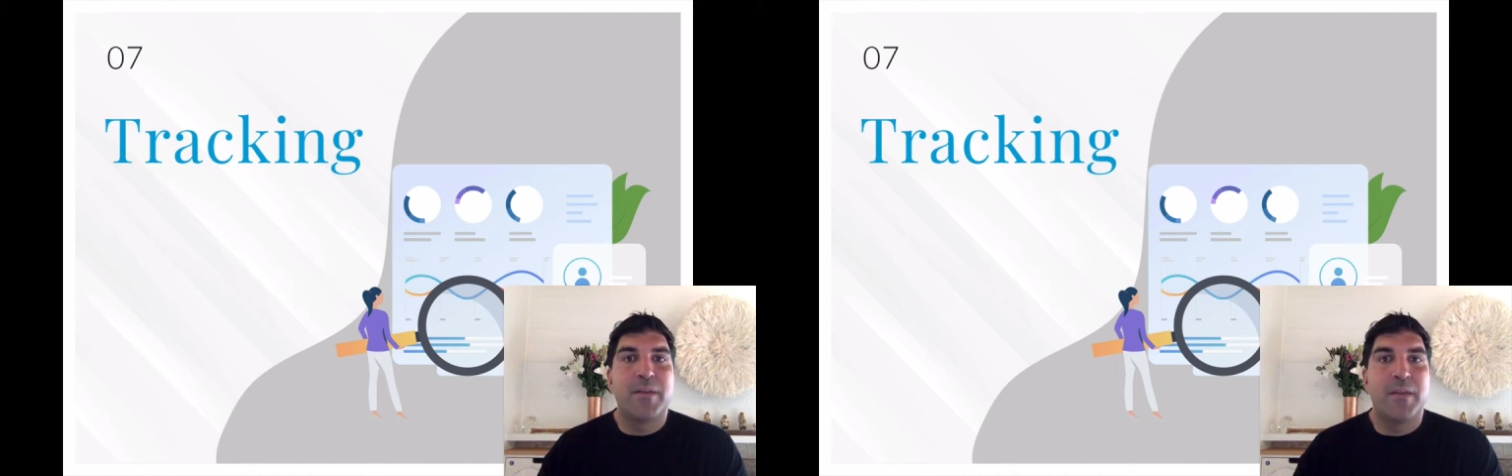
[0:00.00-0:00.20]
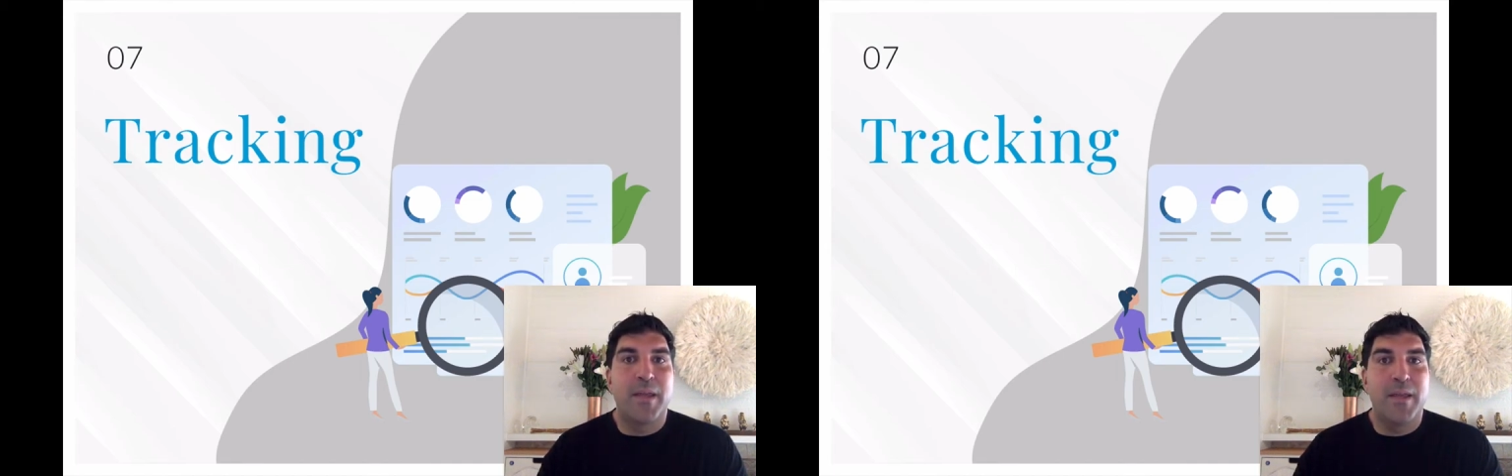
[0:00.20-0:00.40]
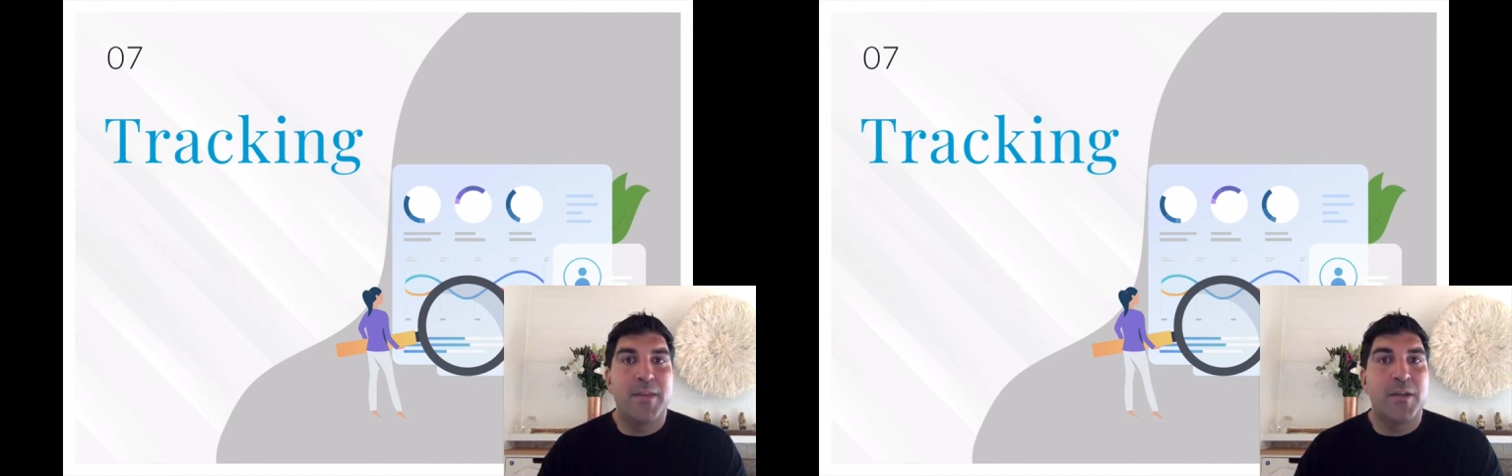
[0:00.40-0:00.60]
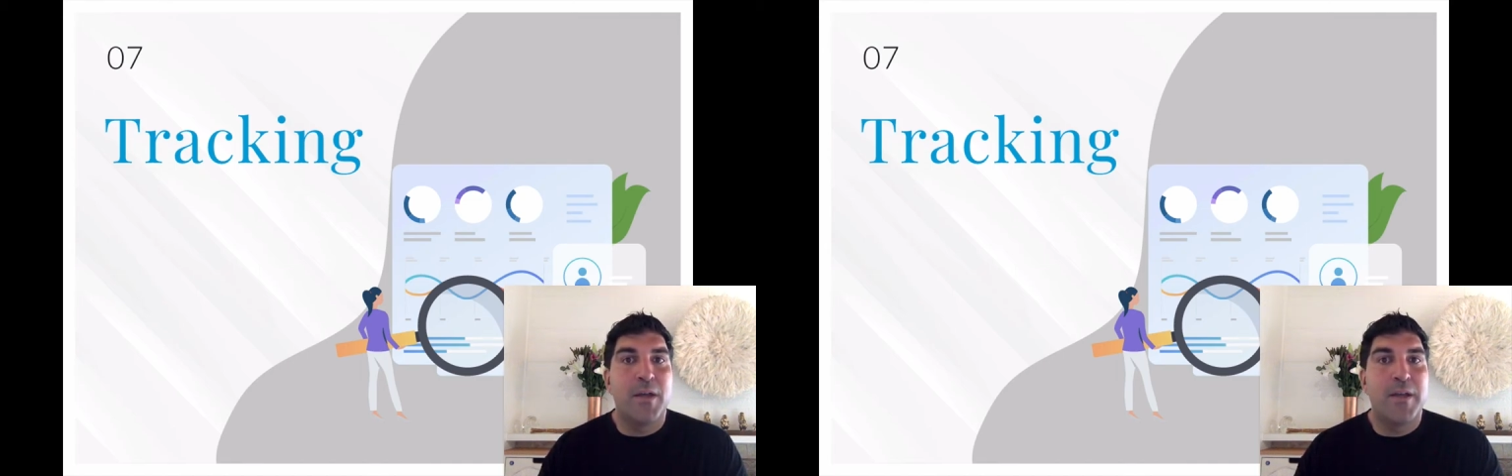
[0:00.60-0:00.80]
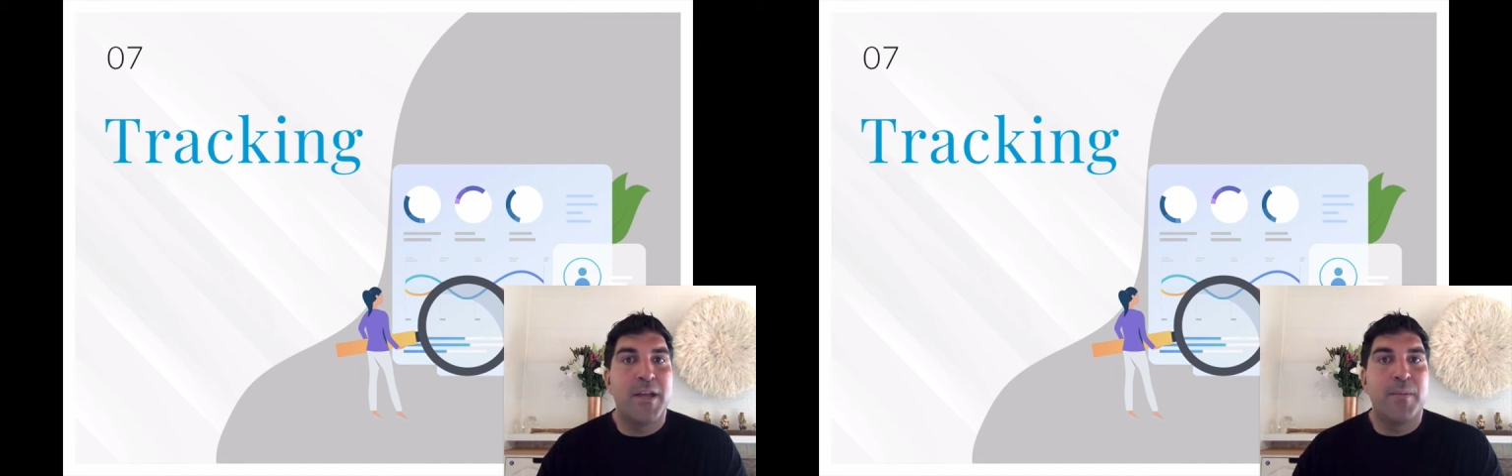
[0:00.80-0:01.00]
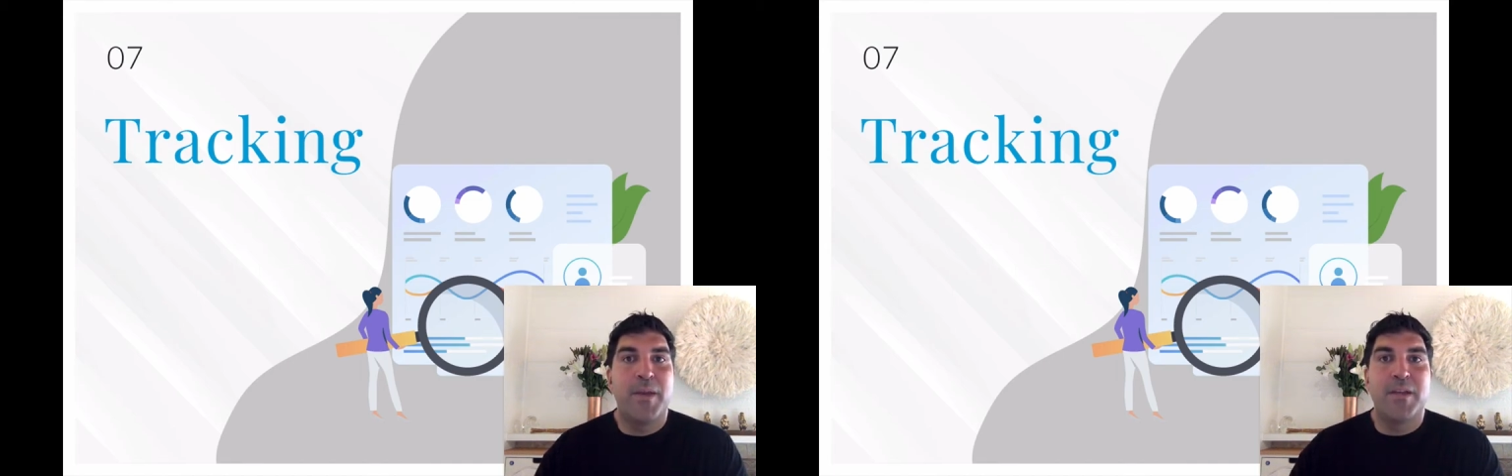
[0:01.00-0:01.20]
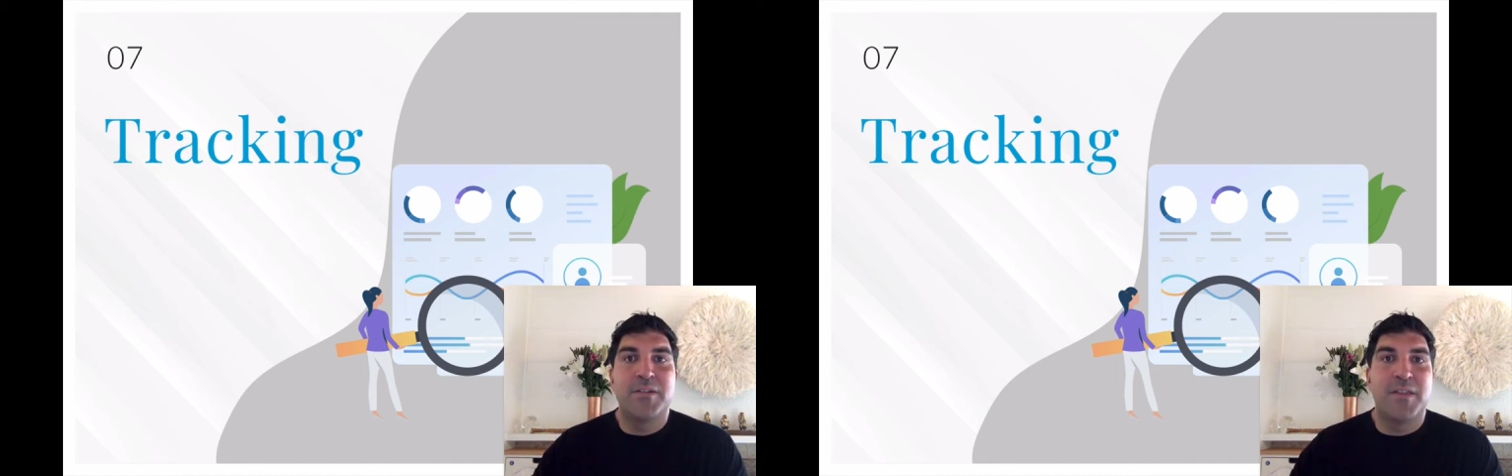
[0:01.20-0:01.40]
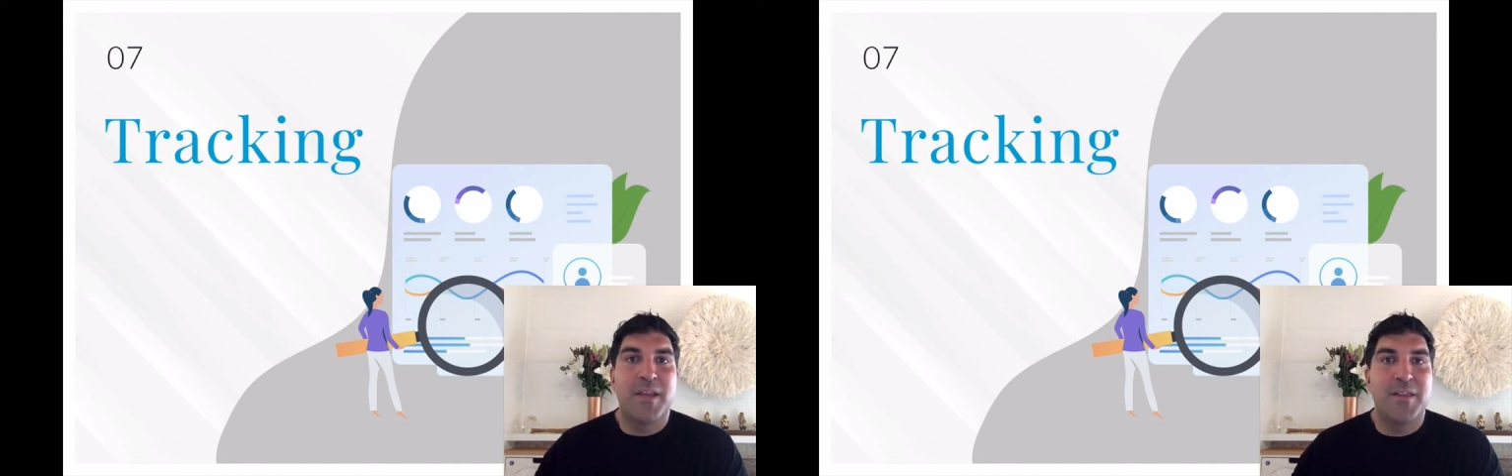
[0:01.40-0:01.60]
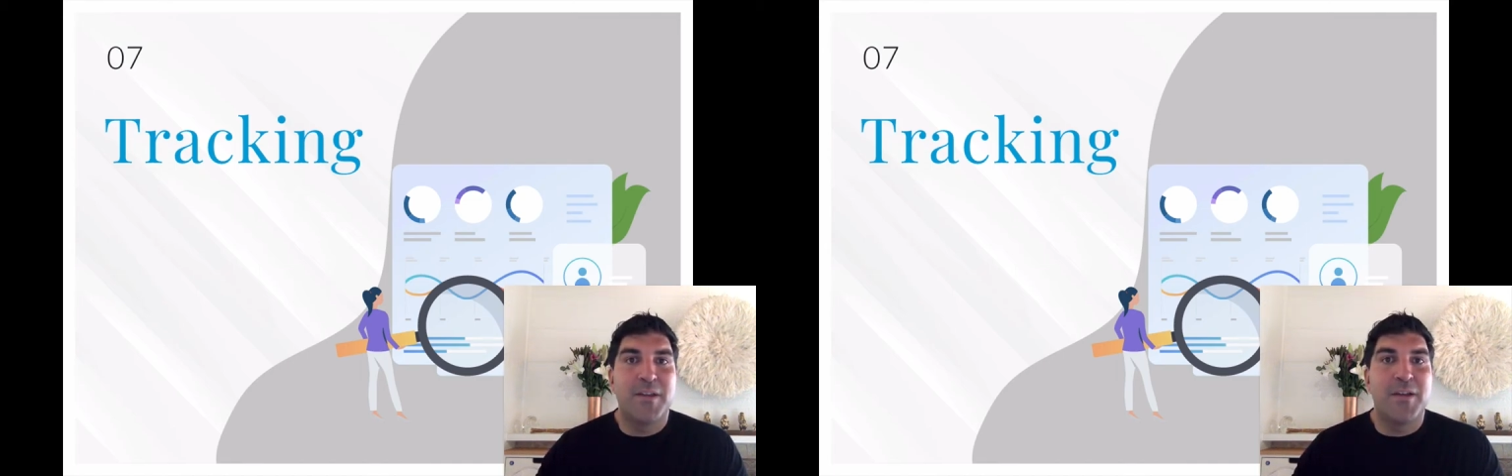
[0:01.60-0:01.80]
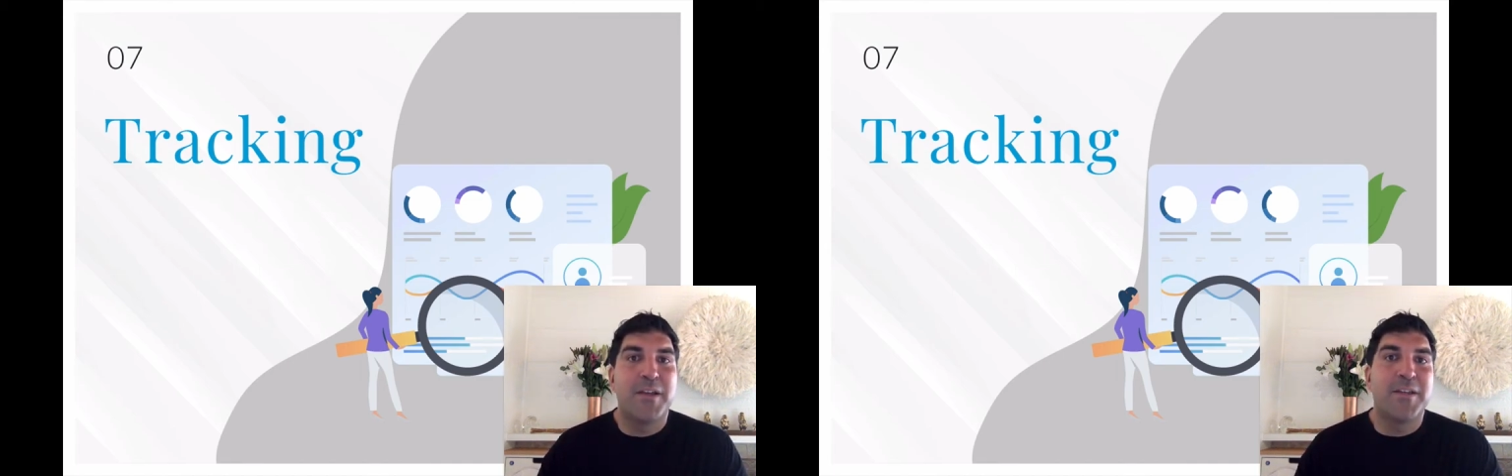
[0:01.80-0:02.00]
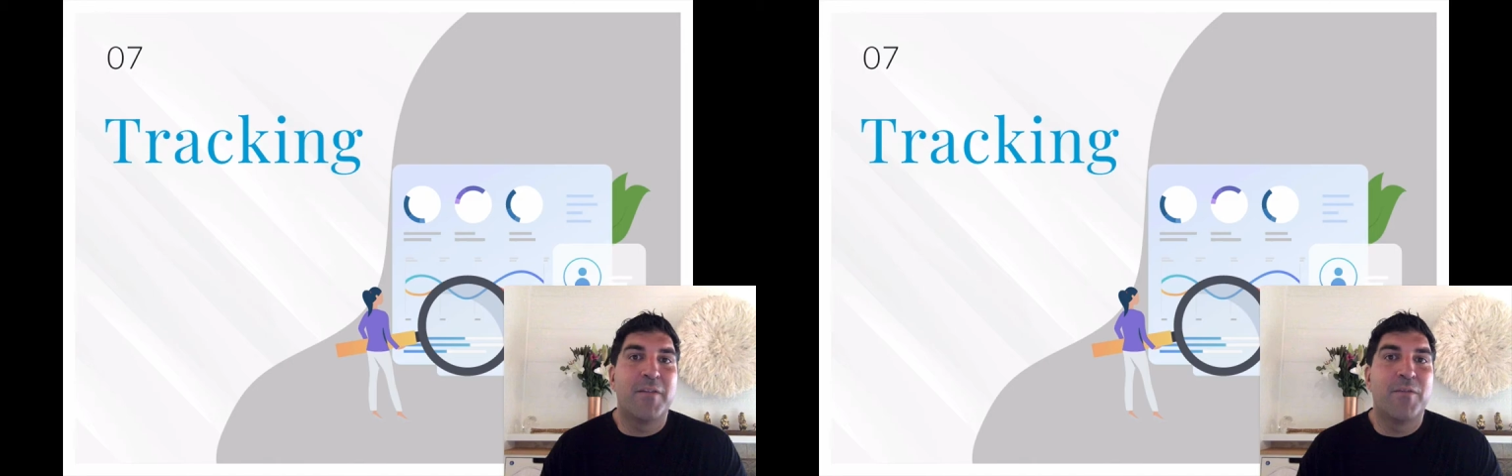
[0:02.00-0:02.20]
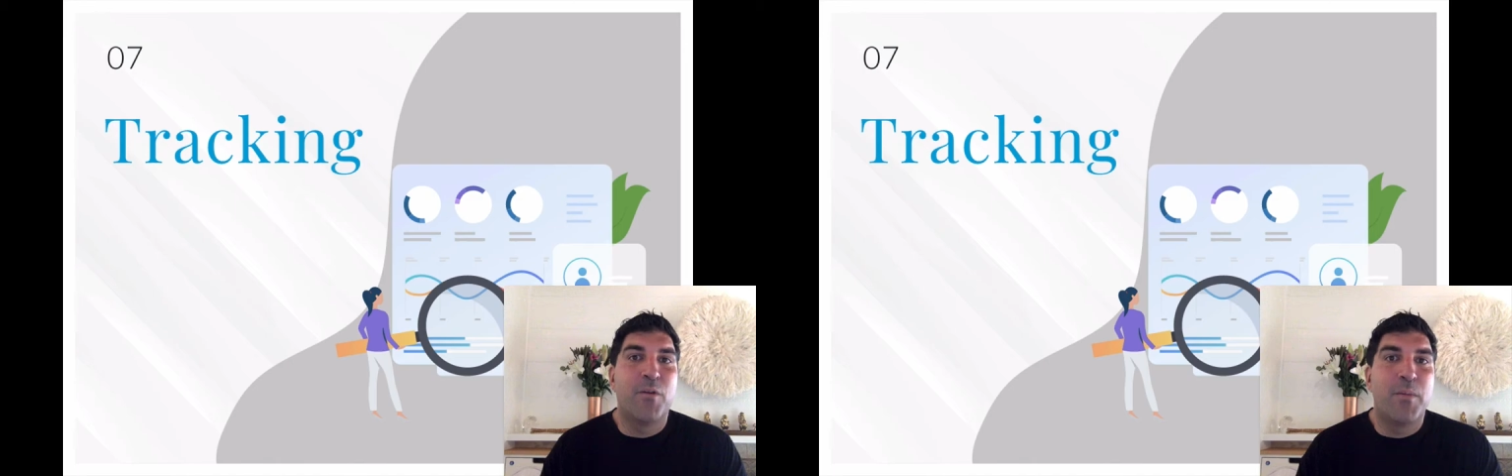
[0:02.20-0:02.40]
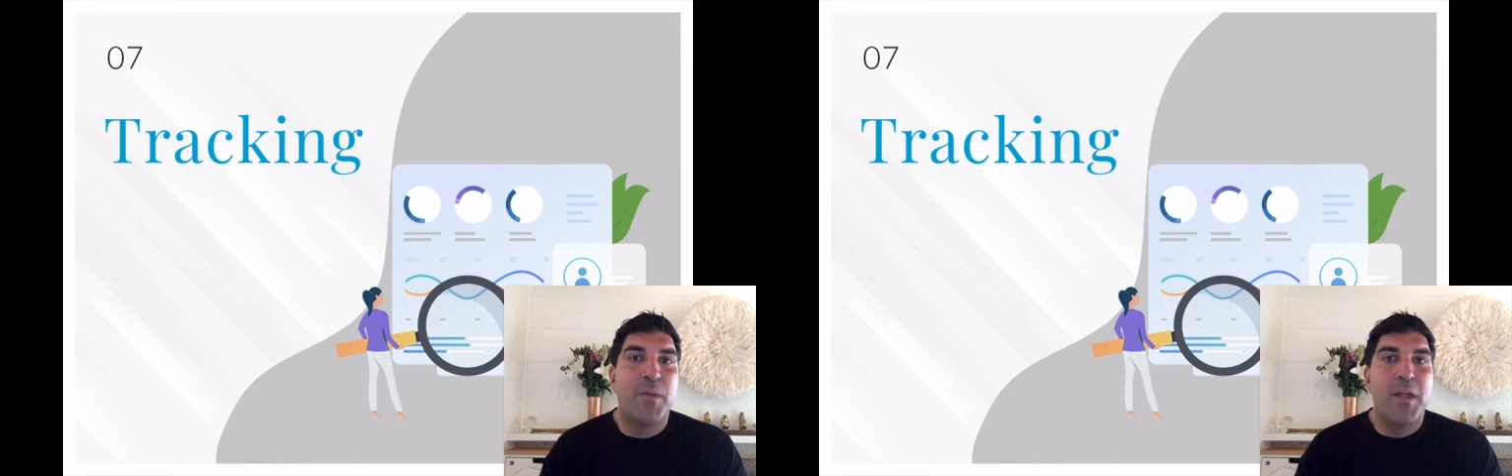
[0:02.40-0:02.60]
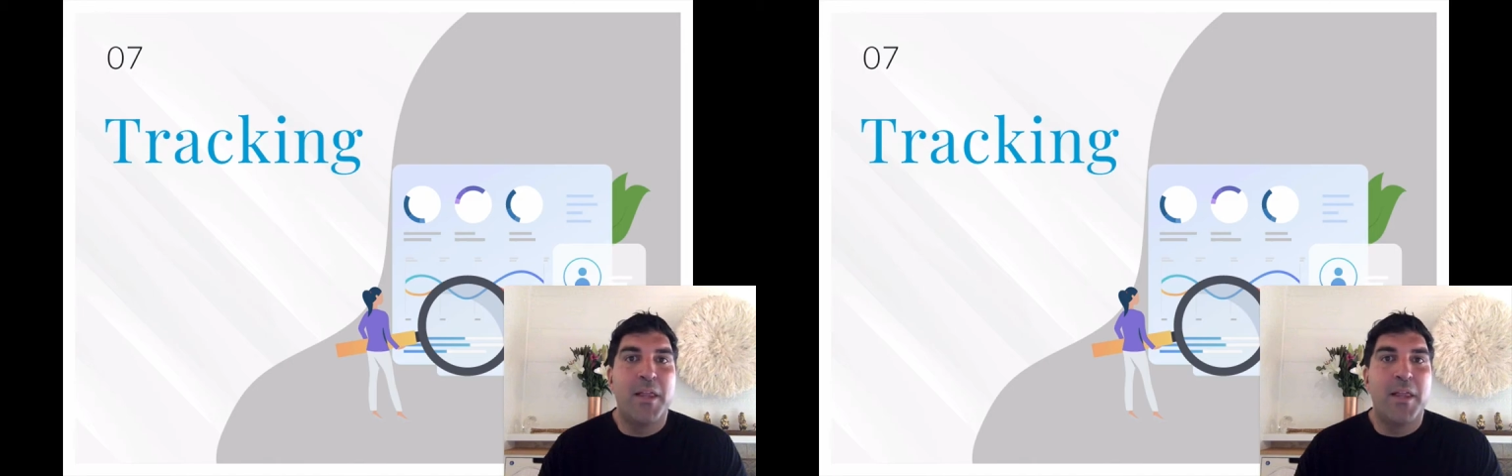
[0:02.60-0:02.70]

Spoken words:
to they hit the contact page, to they hit the contact form,